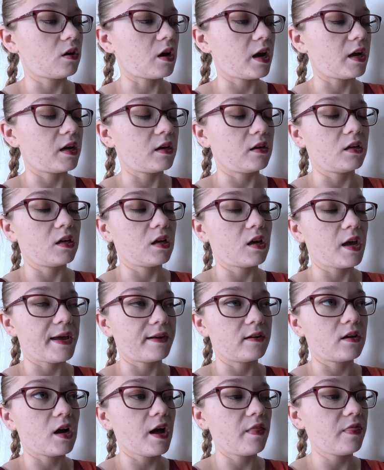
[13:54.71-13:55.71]
I
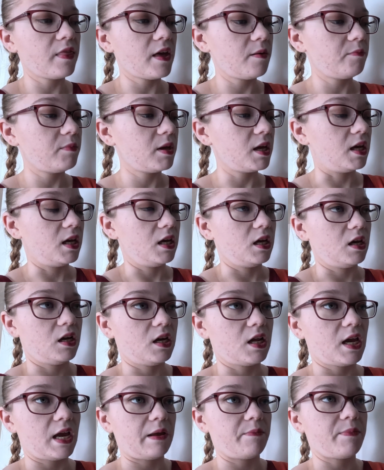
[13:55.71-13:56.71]
had got them
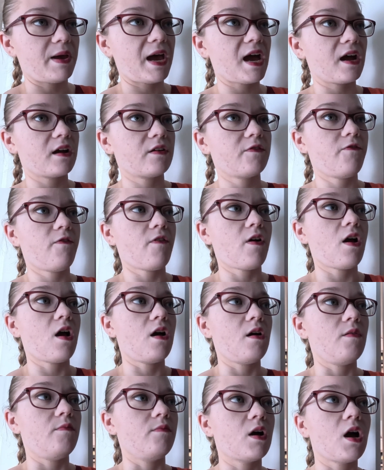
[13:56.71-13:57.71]
in a bag
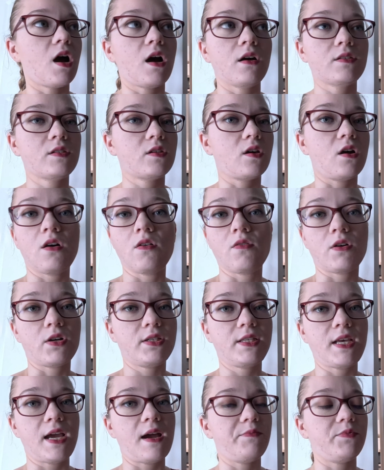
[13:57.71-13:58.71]
from Costco or
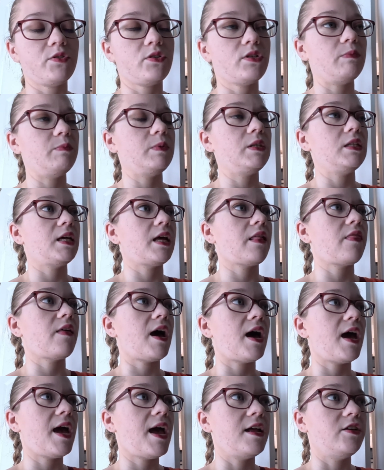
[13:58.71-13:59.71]
Sam's or something like
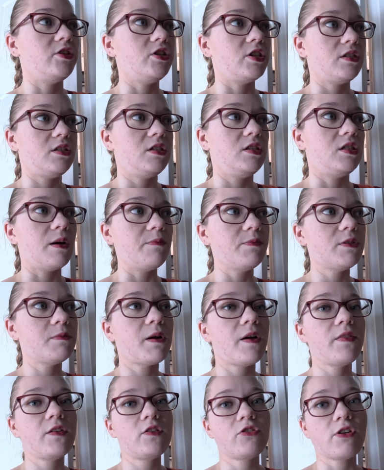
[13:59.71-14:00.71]
that, and just dumped them
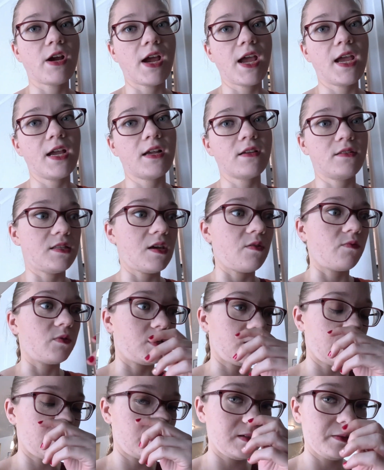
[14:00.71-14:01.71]
on the tray because they were
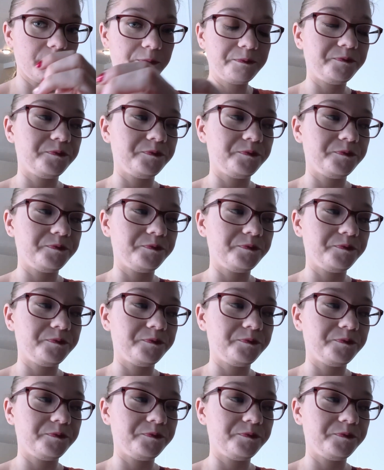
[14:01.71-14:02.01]
just